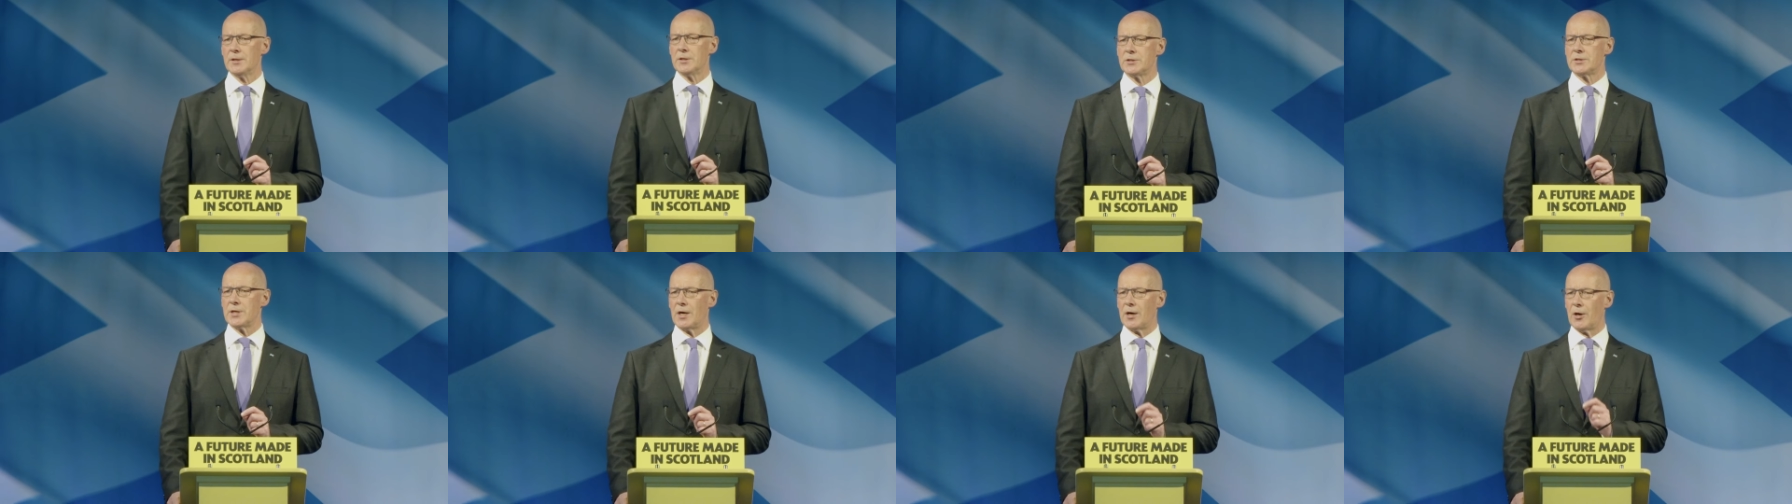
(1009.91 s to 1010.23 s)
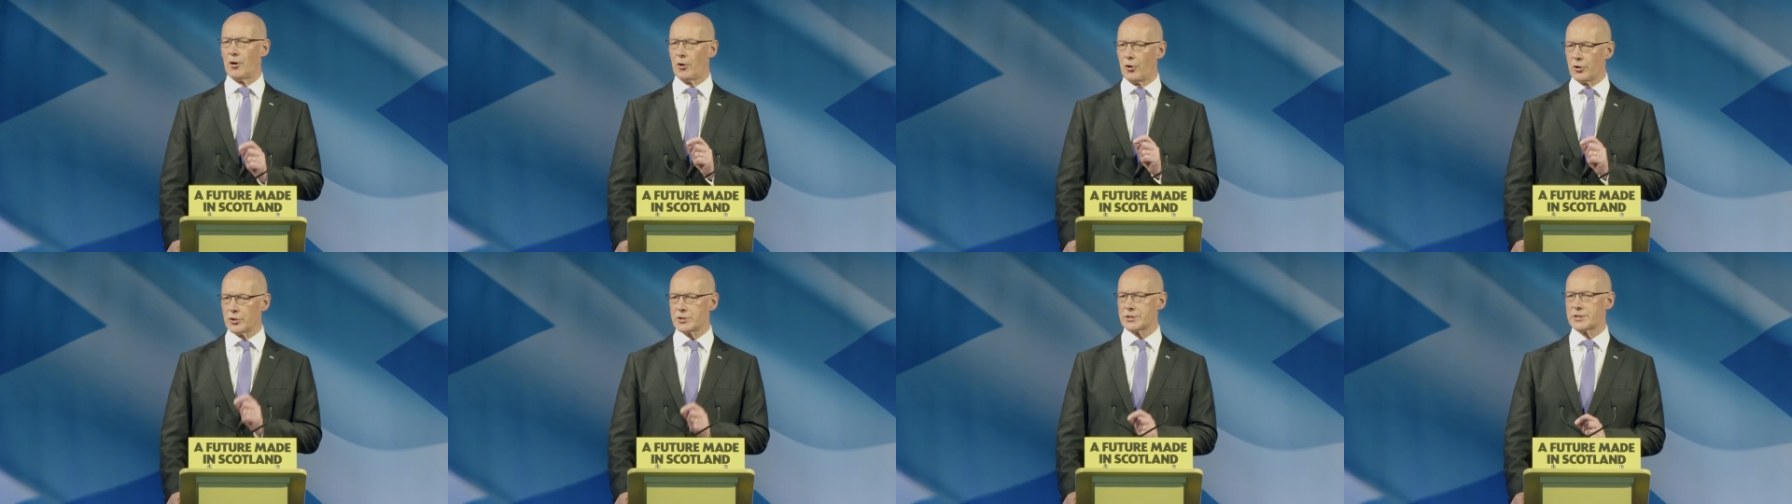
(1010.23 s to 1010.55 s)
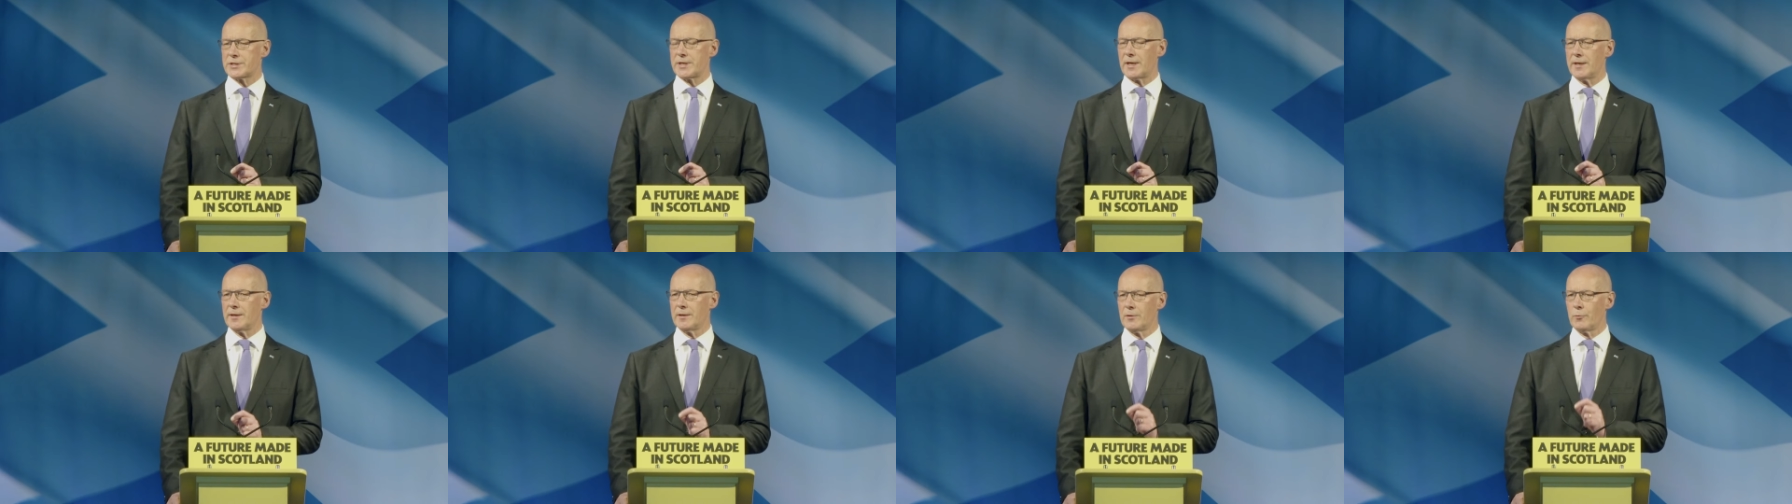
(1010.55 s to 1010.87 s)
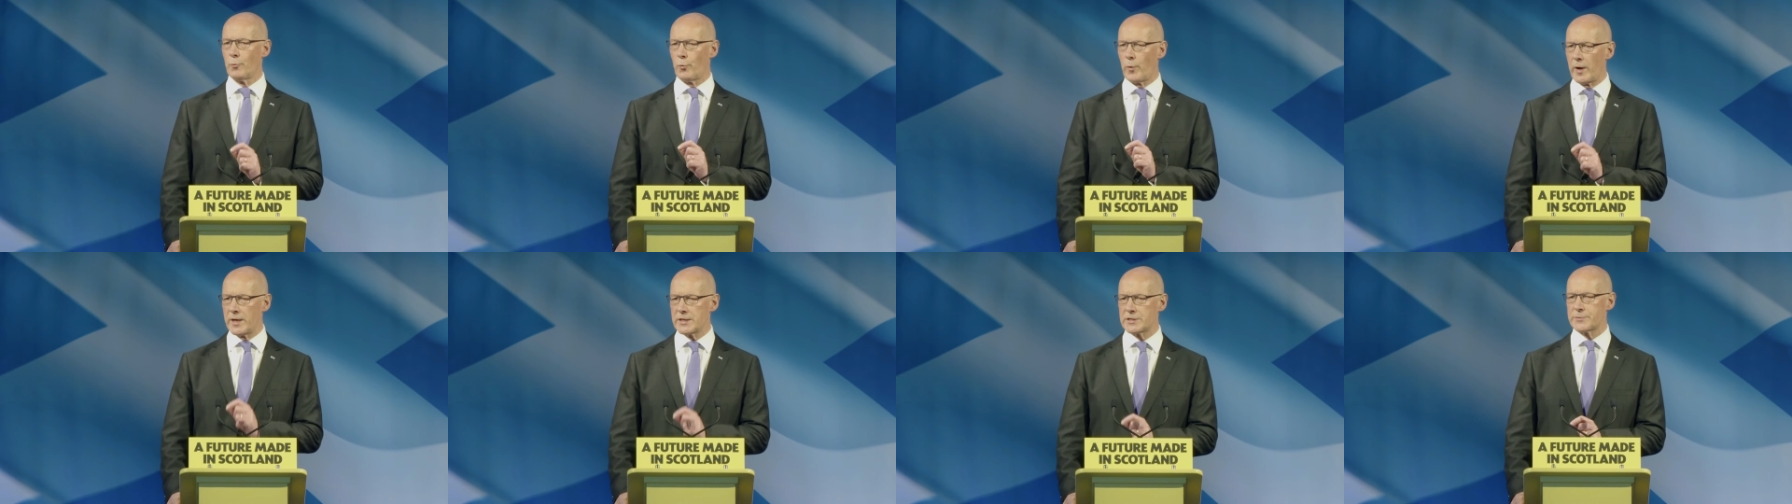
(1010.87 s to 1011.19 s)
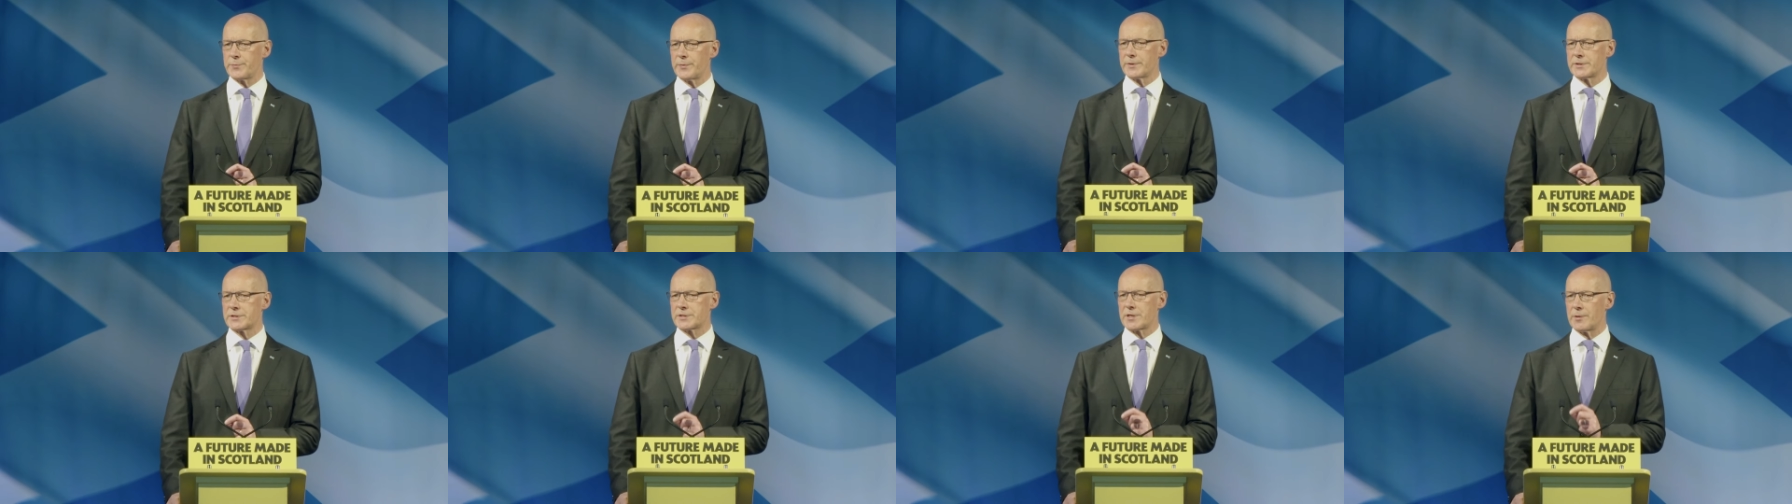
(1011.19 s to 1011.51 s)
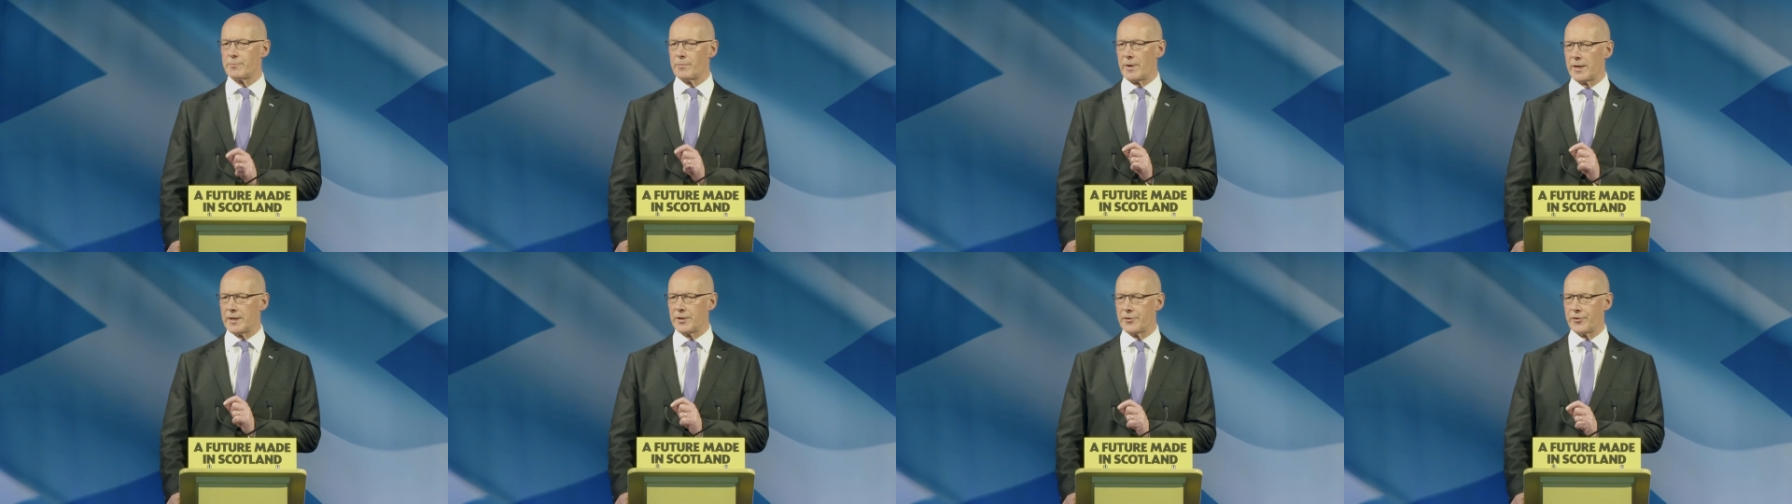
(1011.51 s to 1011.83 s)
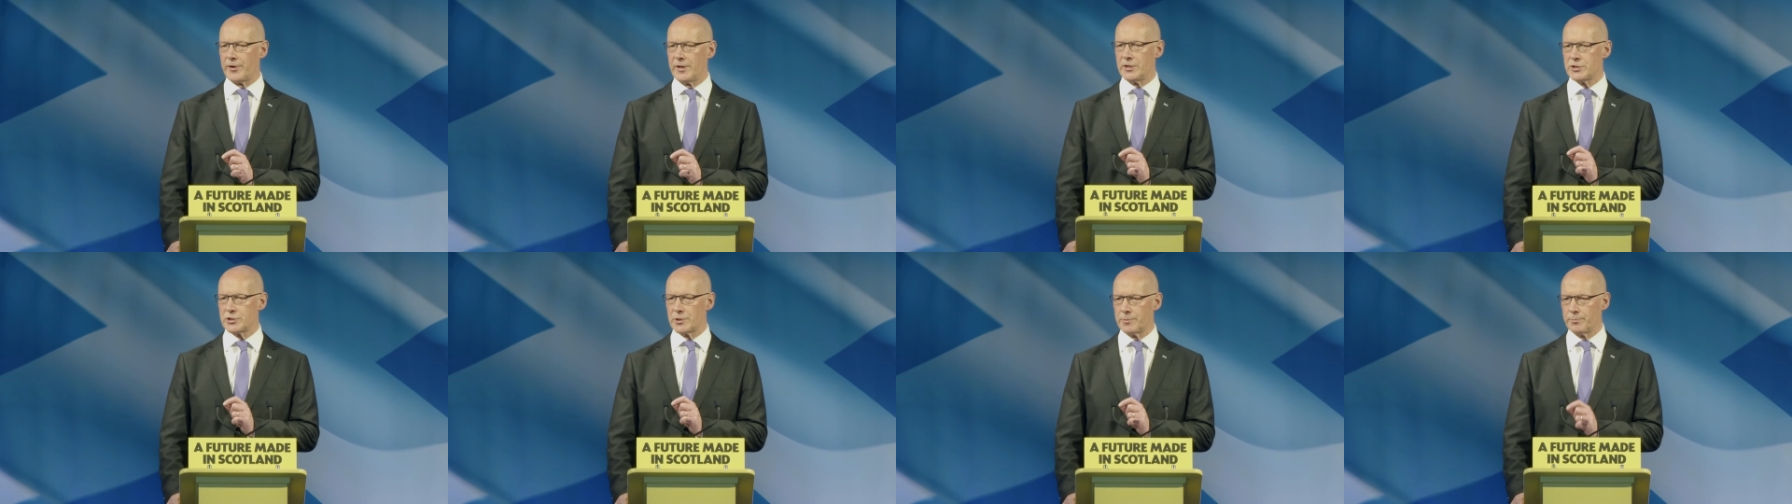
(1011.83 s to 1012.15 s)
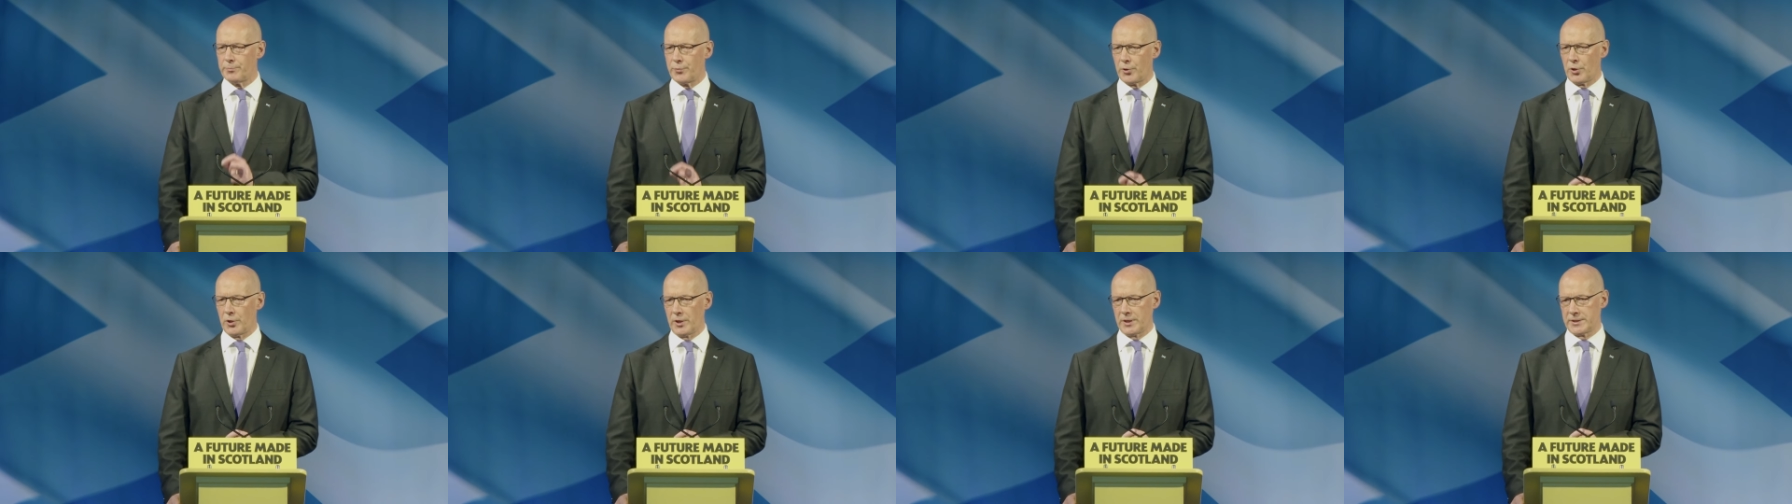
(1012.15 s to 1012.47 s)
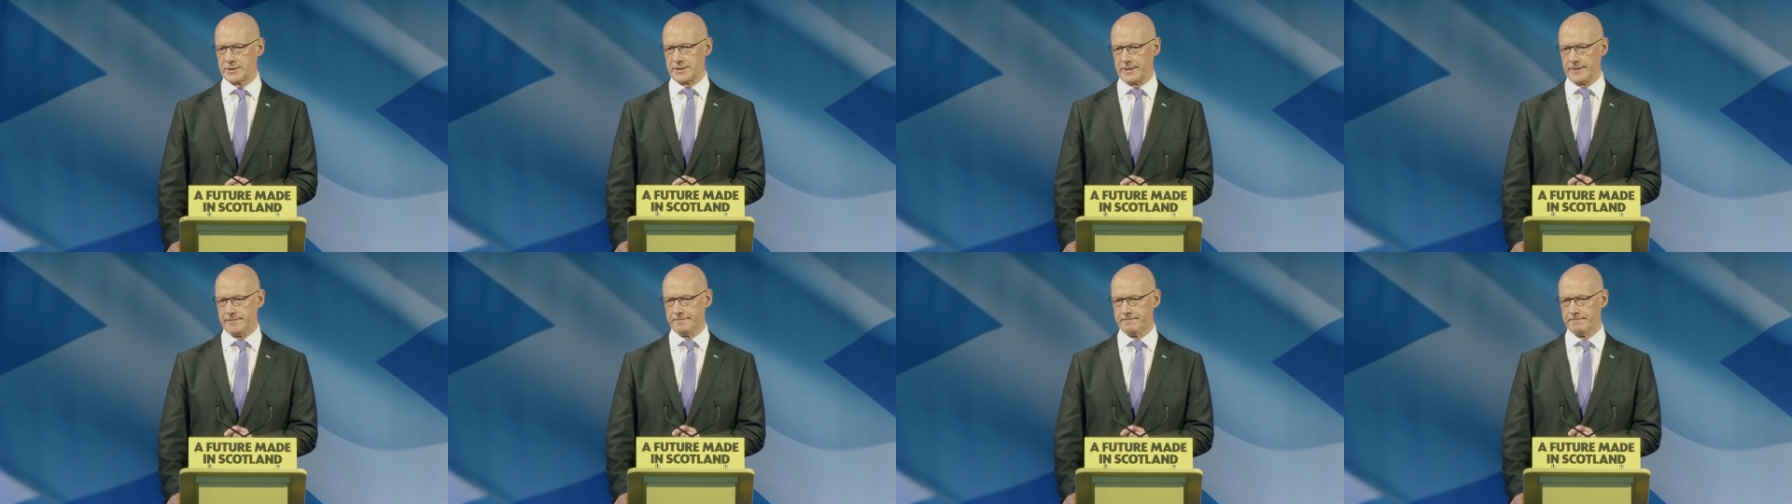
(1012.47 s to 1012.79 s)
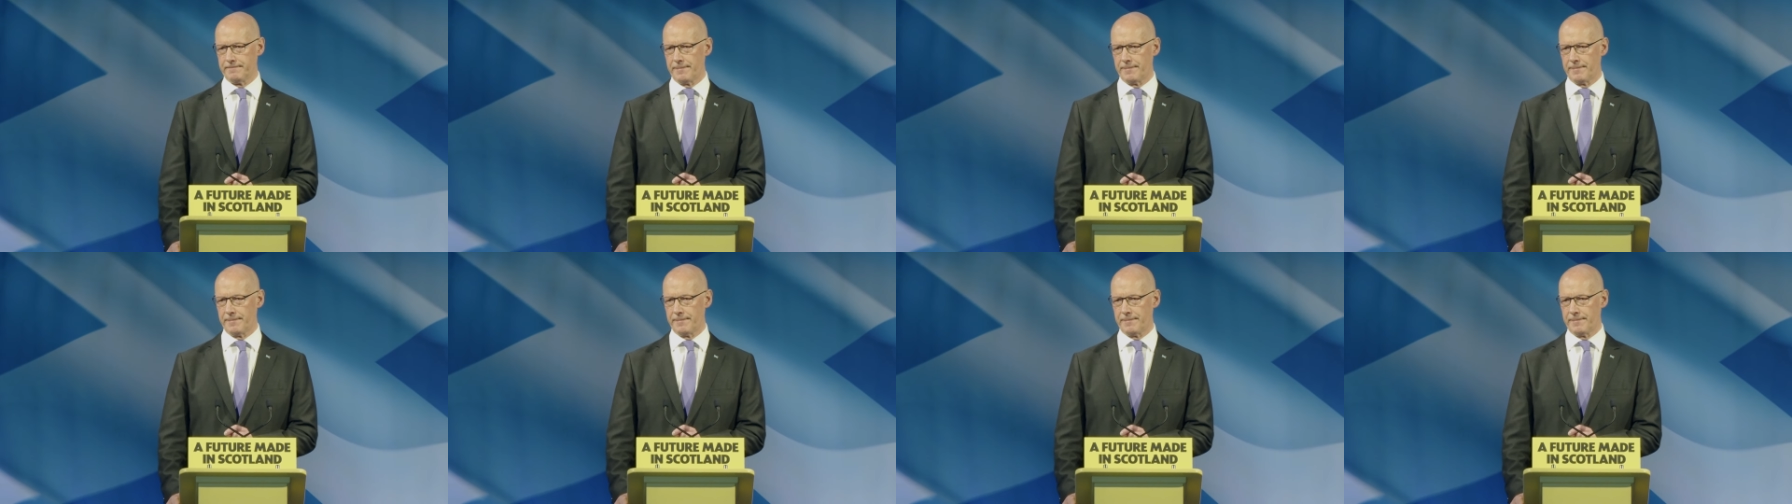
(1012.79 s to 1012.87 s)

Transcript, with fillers: to a hostile Westminster migration policy,